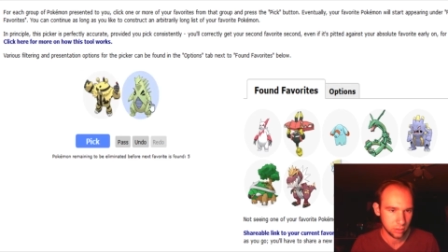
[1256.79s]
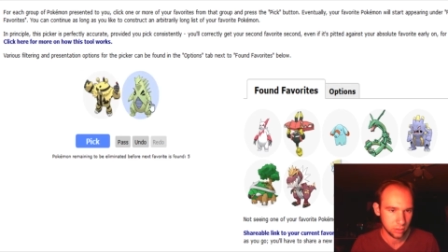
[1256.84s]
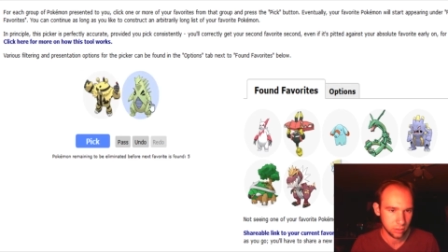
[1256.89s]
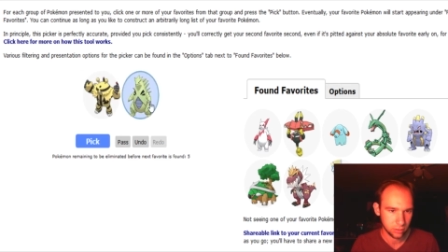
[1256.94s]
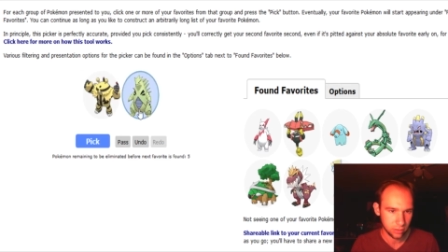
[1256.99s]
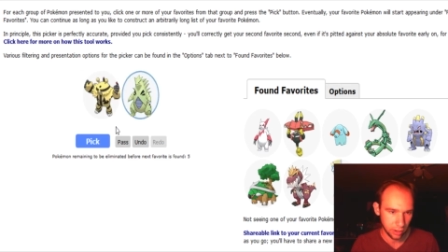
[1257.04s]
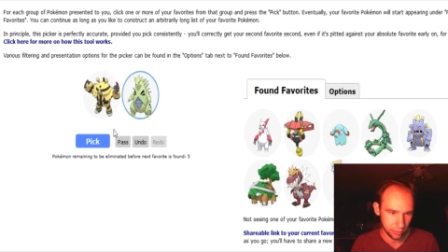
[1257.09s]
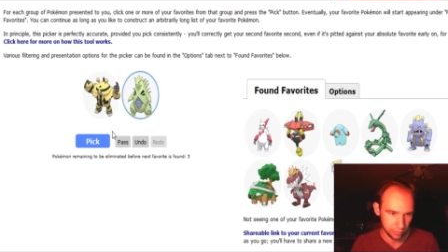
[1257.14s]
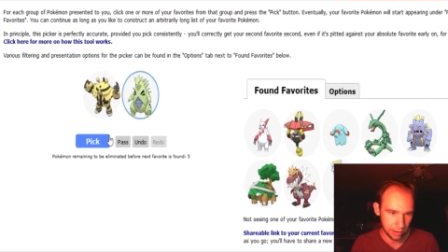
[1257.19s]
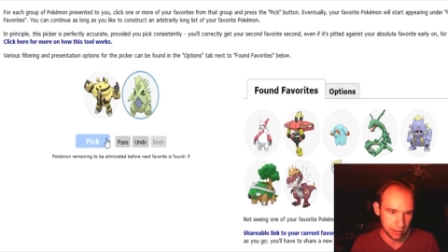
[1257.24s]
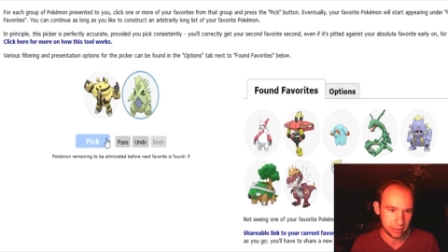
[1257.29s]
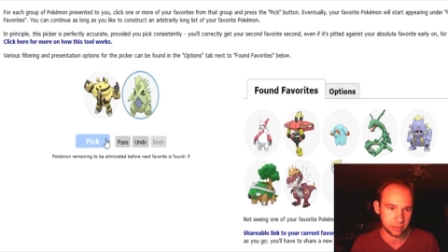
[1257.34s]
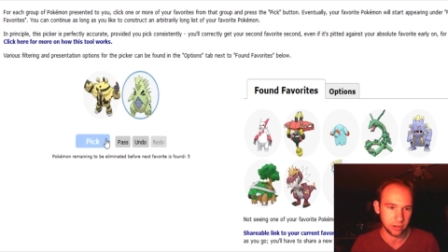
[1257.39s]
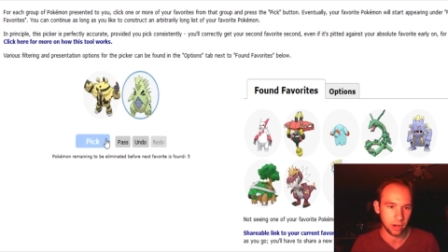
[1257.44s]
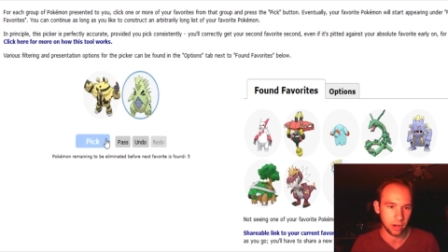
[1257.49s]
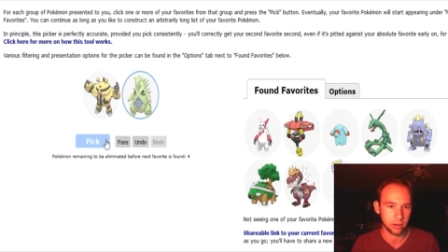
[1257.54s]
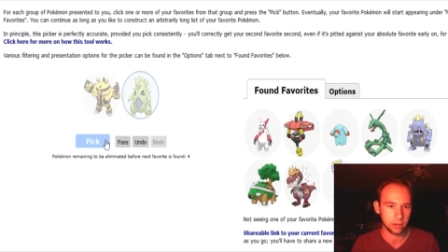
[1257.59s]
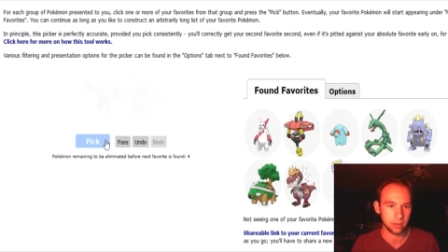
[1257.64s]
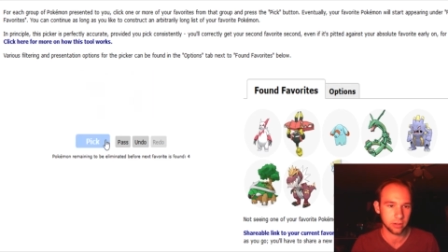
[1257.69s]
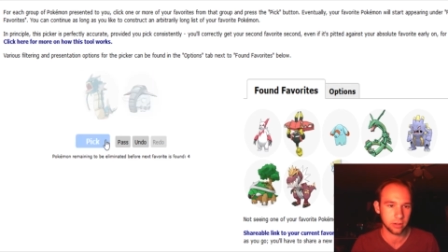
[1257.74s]

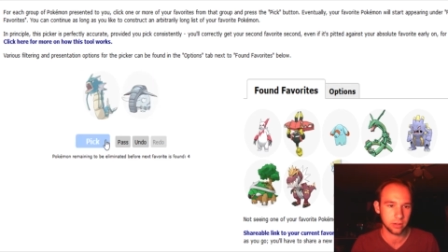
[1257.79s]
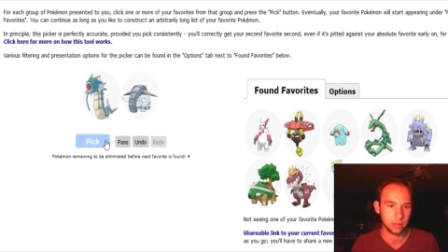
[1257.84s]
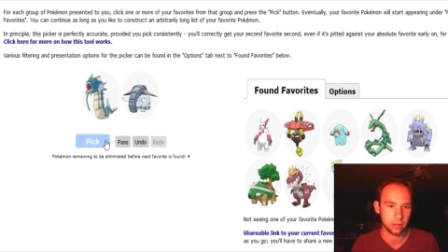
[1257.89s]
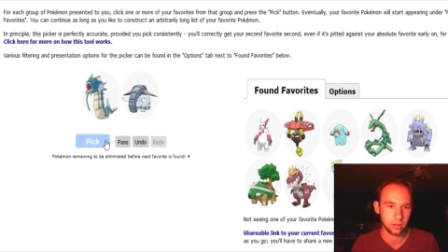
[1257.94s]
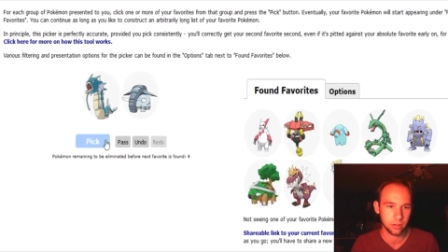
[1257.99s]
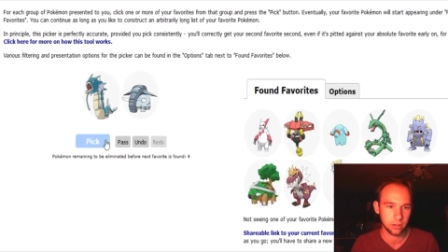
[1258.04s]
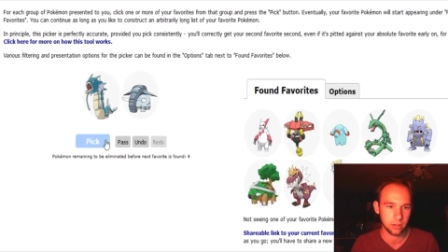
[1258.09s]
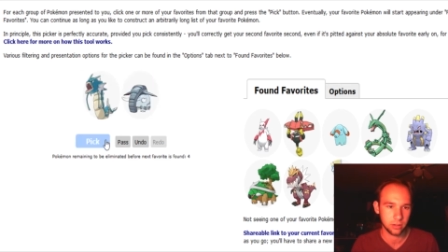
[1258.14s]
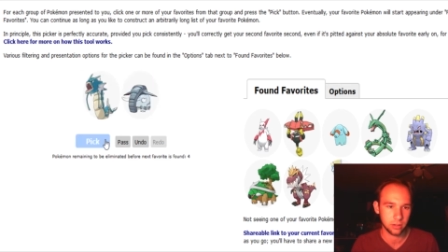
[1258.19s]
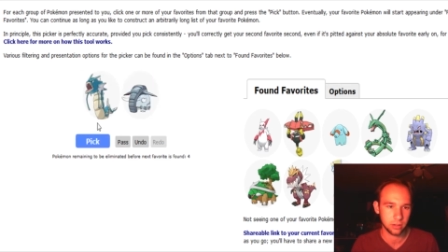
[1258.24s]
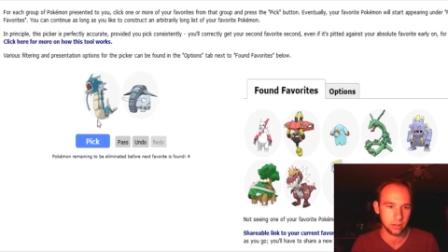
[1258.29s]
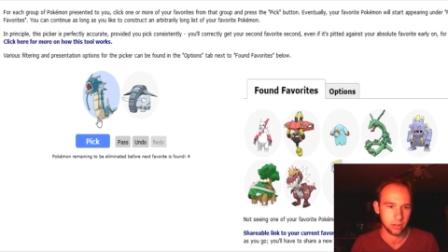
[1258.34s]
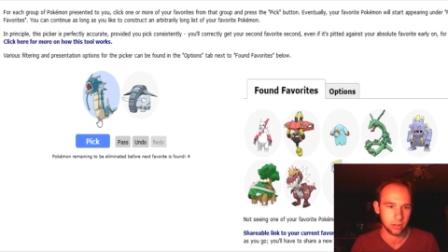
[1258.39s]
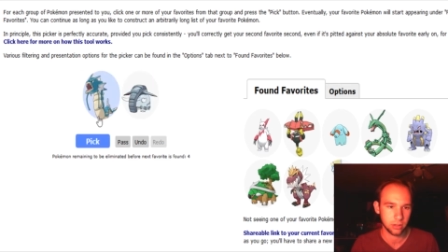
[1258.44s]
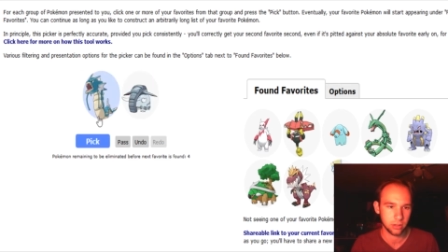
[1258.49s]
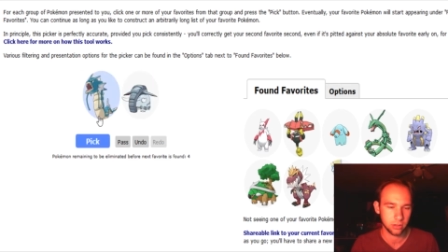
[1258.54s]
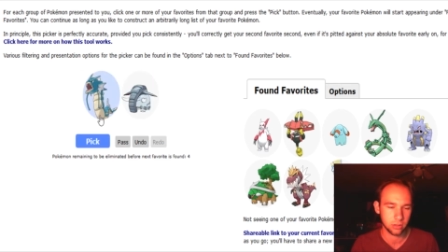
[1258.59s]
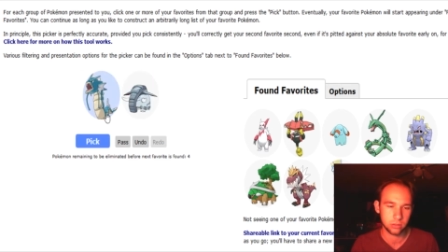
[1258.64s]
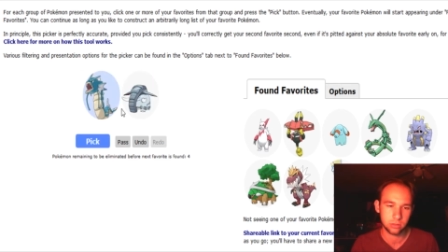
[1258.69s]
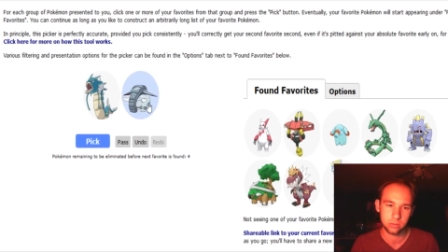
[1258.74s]
Tyranitar.
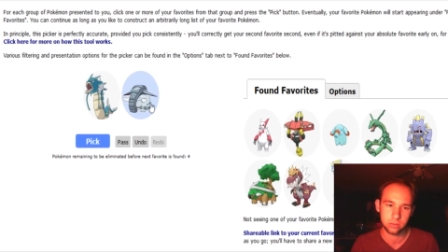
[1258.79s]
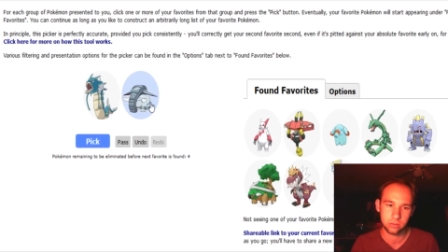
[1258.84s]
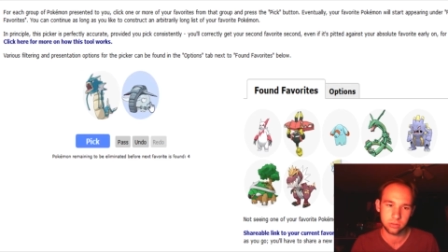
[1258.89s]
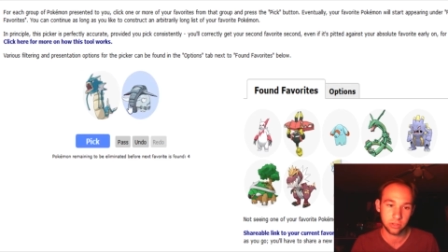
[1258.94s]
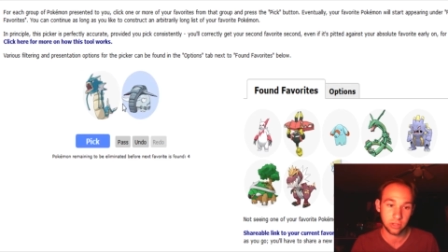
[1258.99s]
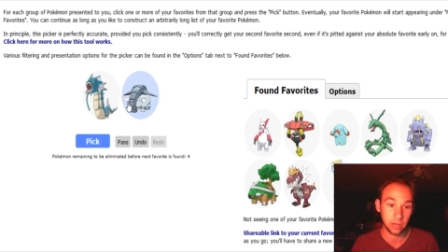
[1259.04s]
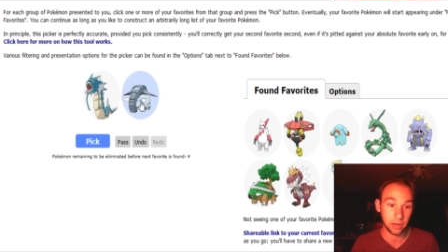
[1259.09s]
See